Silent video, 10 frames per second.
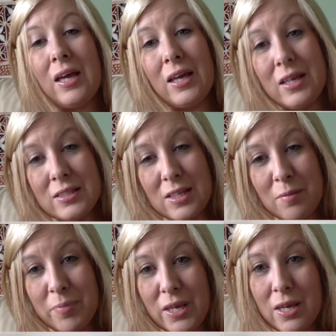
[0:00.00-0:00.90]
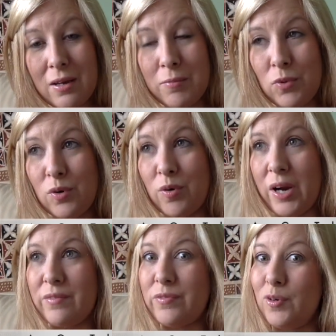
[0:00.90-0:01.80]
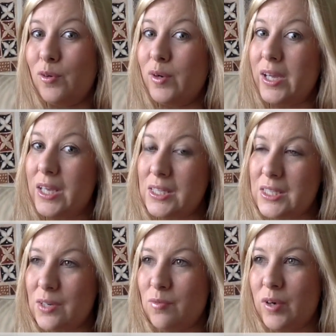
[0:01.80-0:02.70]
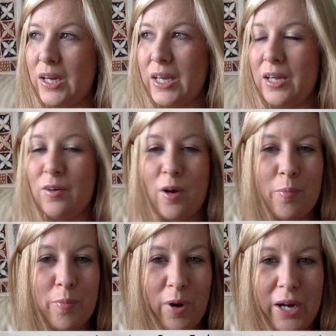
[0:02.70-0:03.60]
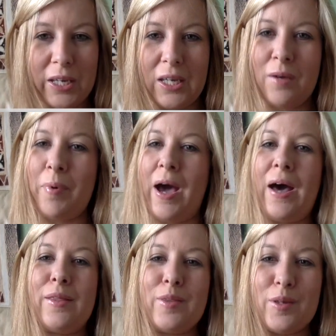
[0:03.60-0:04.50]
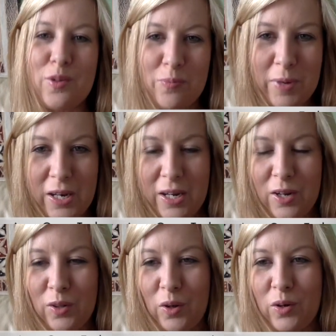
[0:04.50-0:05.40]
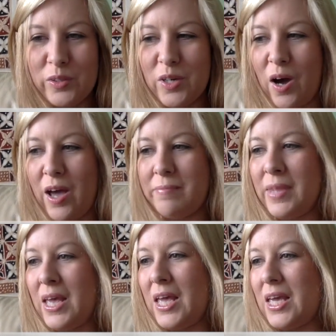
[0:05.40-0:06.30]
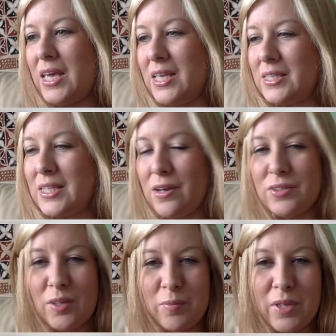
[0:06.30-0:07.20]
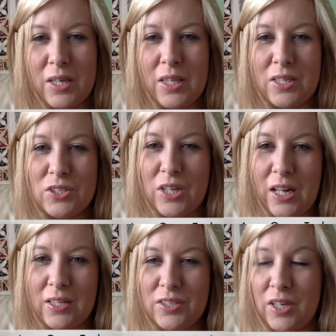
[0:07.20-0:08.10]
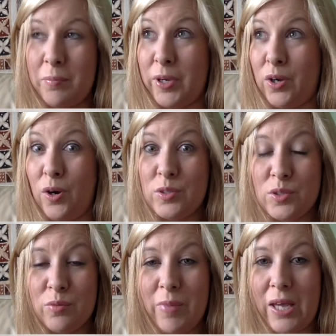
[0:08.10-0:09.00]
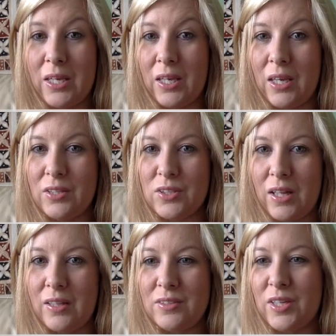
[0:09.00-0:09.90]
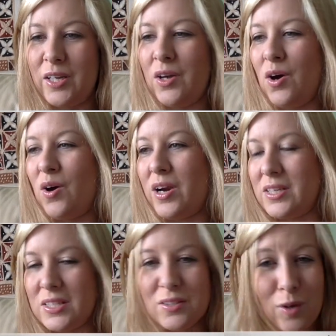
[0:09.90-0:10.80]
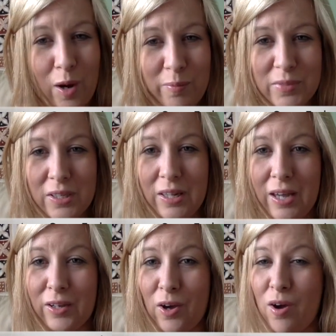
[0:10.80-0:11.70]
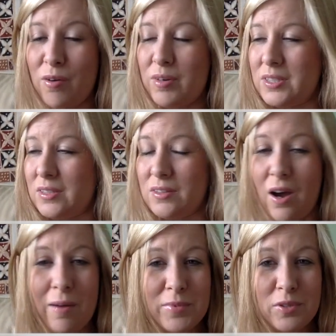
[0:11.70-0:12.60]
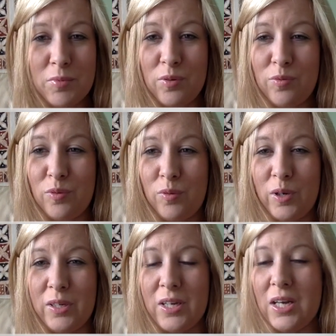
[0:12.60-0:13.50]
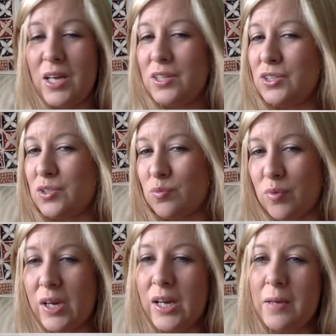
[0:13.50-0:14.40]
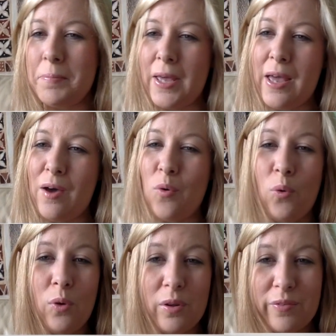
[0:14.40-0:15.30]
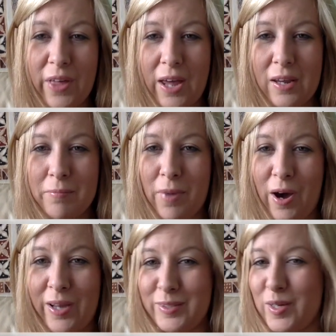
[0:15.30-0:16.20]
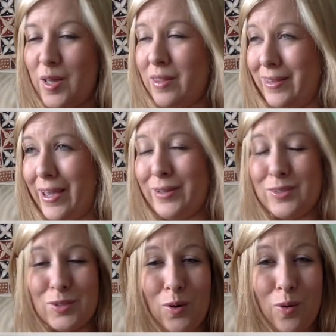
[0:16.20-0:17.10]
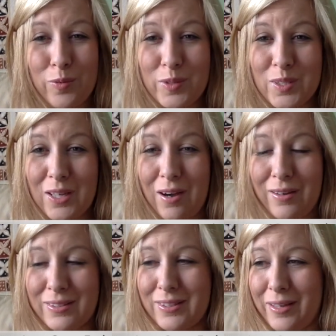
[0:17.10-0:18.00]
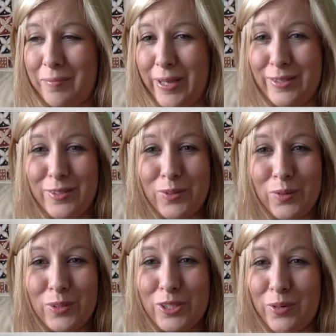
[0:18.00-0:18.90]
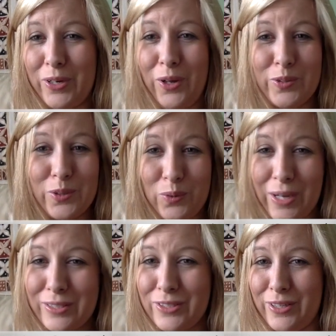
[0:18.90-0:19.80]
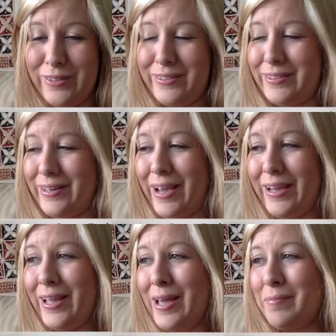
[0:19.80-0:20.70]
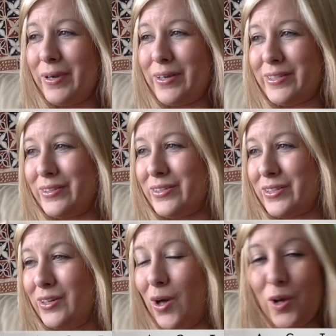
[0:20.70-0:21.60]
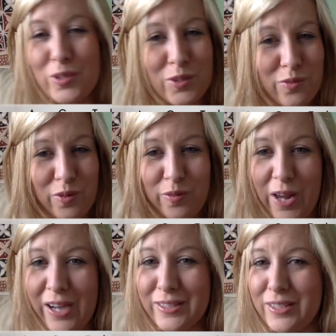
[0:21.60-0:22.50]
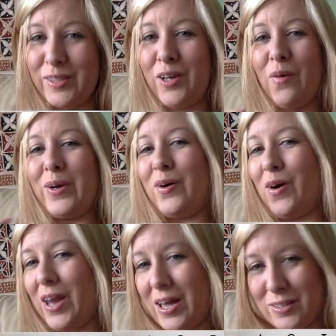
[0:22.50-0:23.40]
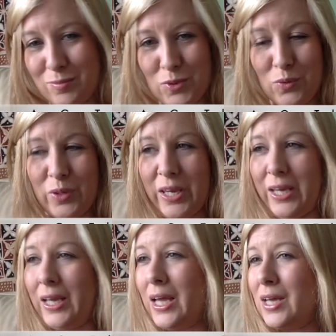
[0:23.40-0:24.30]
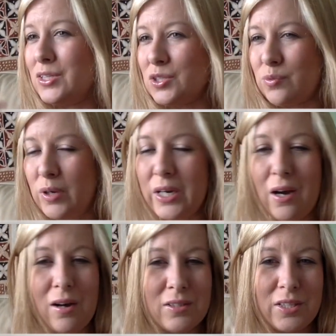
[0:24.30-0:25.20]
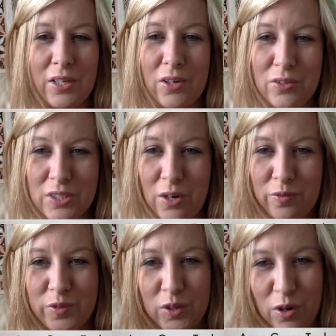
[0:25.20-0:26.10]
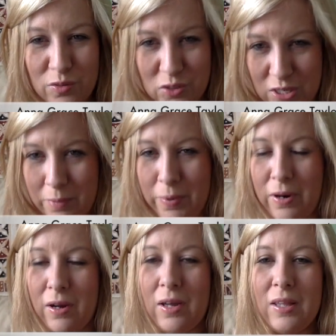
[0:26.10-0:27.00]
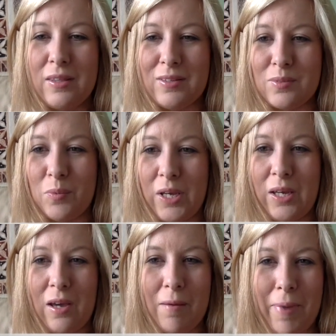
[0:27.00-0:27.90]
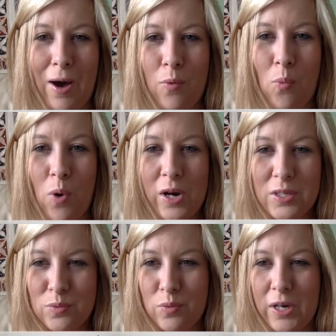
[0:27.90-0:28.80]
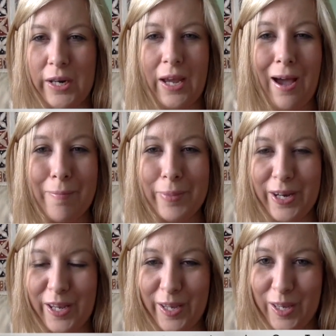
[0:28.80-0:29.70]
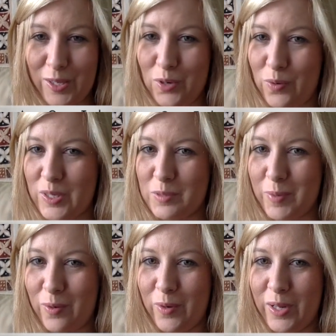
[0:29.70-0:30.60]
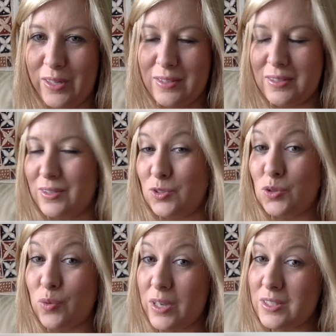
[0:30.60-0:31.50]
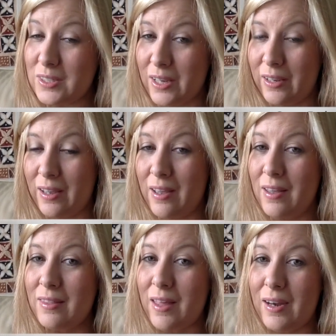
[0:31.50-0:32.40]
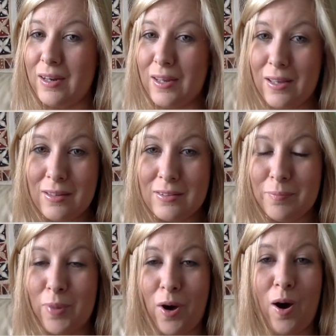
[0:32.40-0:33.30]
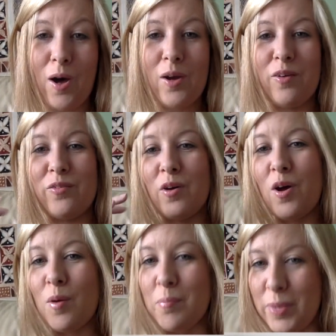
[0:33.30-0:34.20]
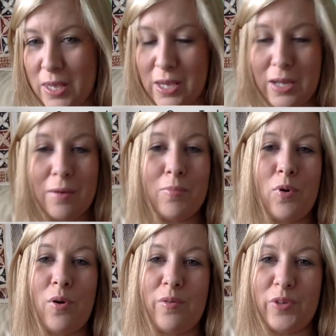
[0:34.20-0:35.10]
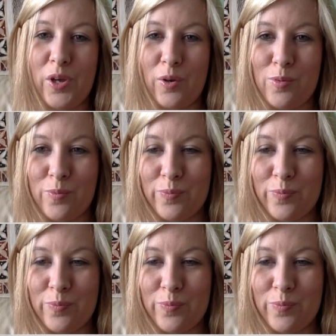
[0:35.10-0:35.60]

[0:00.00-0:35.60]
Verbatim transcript: Is it being more grateful? Is it really um, breaking a pattern that you've been in a long time? Is there something that's challenging because you're making it challenging? Is it time to let go? Is it time to move forward? Just really bear all of that in mind. The angels are obviously asking me to talk to you in lots of questions today because there's just lots of reflecting going on as I'm talking. Just really asking yourself to go deeper, this week about what is really happening in your experience and trusting that it is part of being more of you.